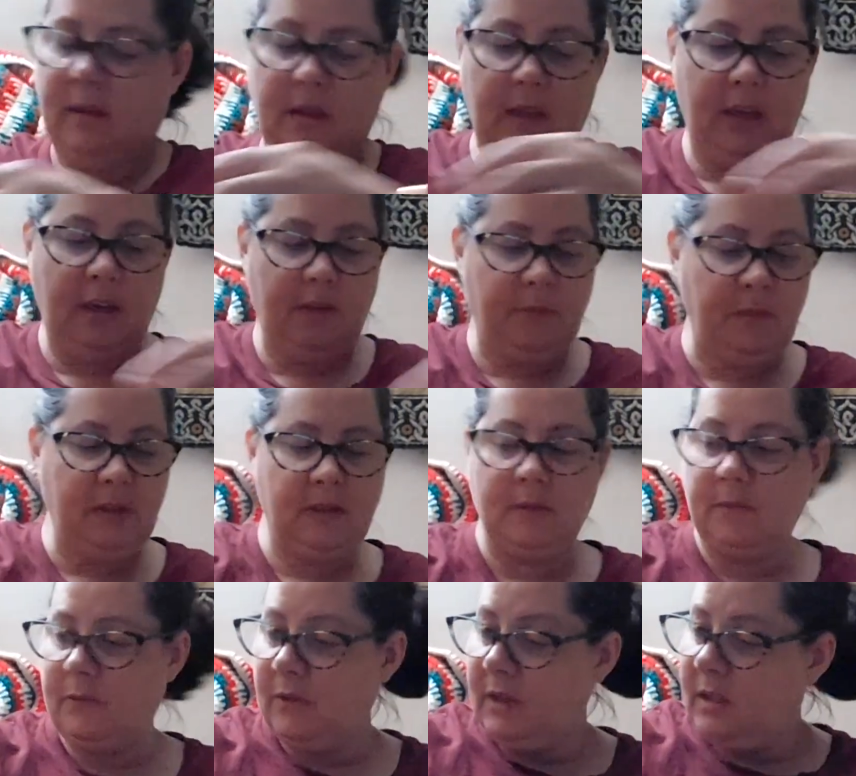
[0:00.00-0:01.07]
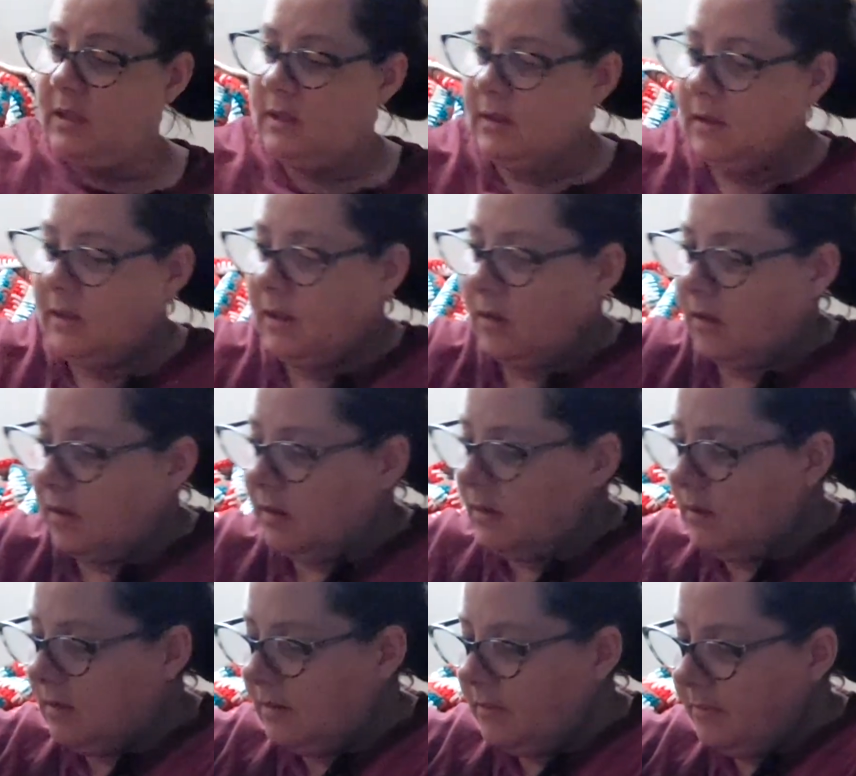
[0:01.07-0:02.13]
I have me some very silly
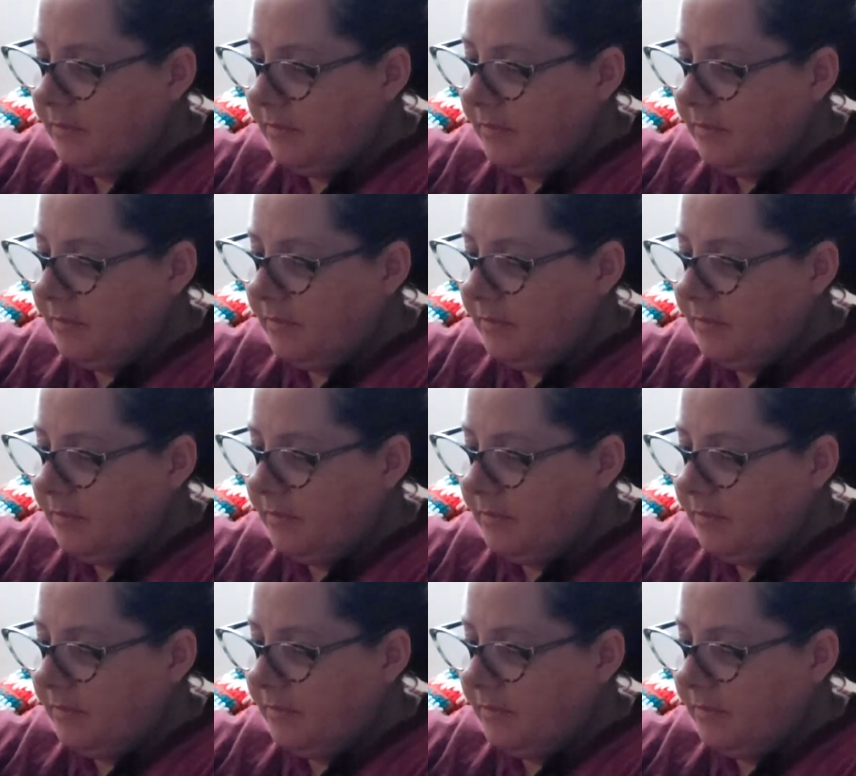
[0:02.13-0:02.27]
dogs.